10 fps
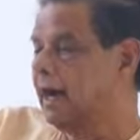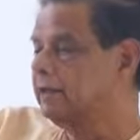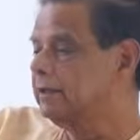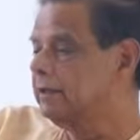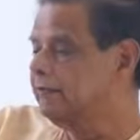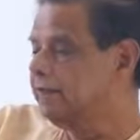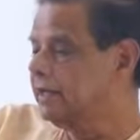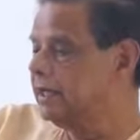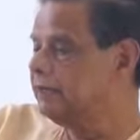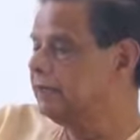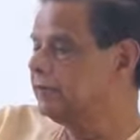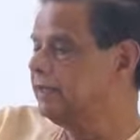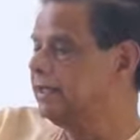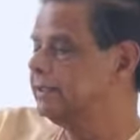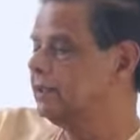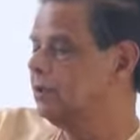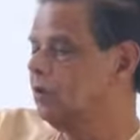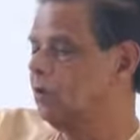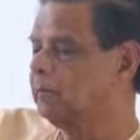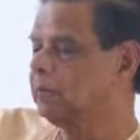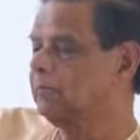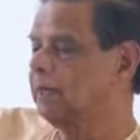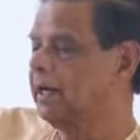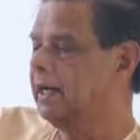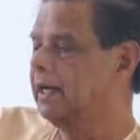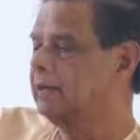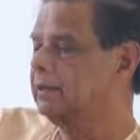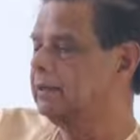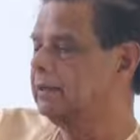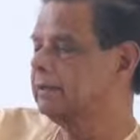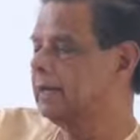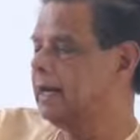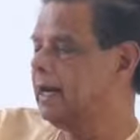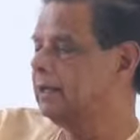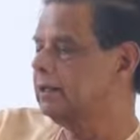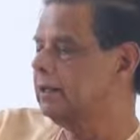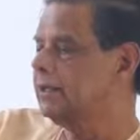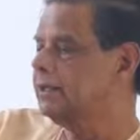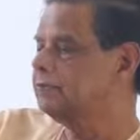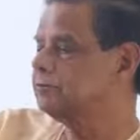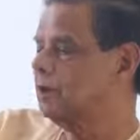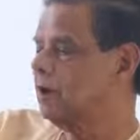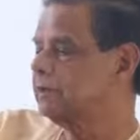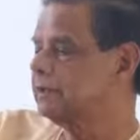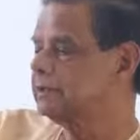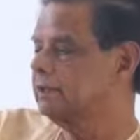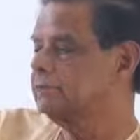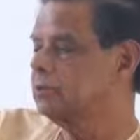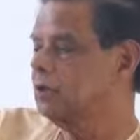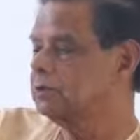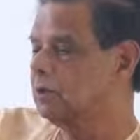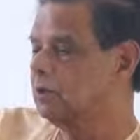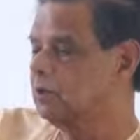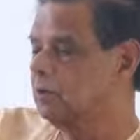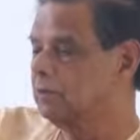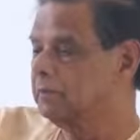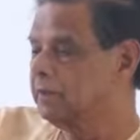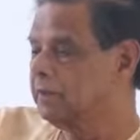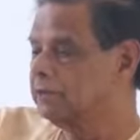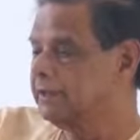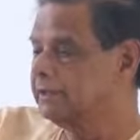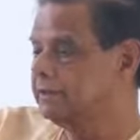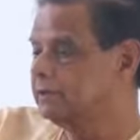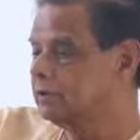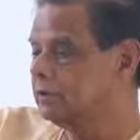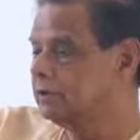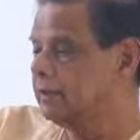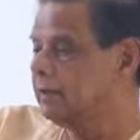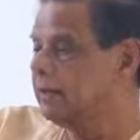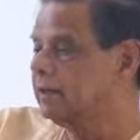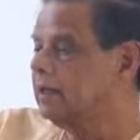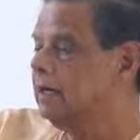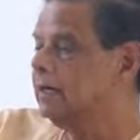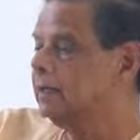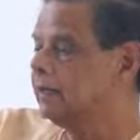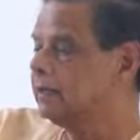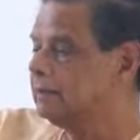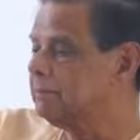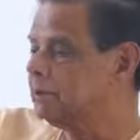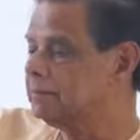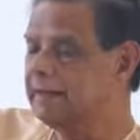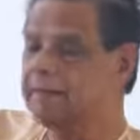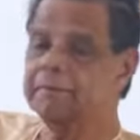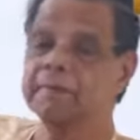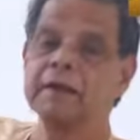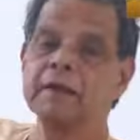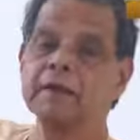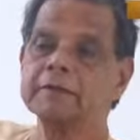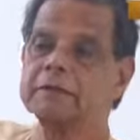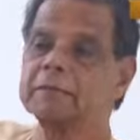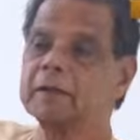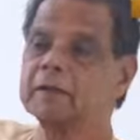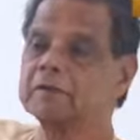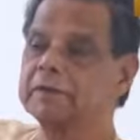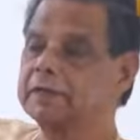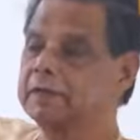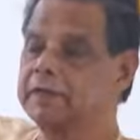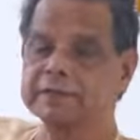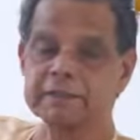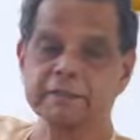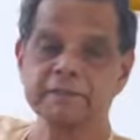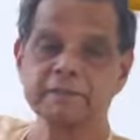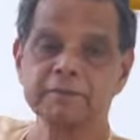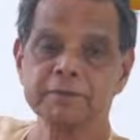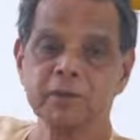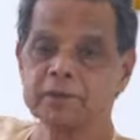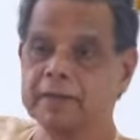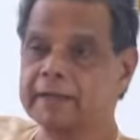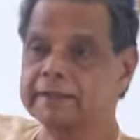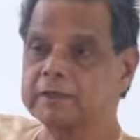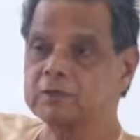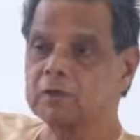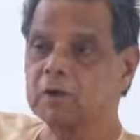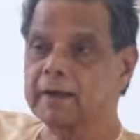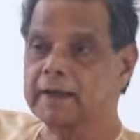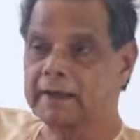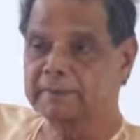And the defeat for which they hoped in vain, and glad release from the self-chosen doom. See, self-chosen, they had taken upon them the burden of the creation. Without that, things would not have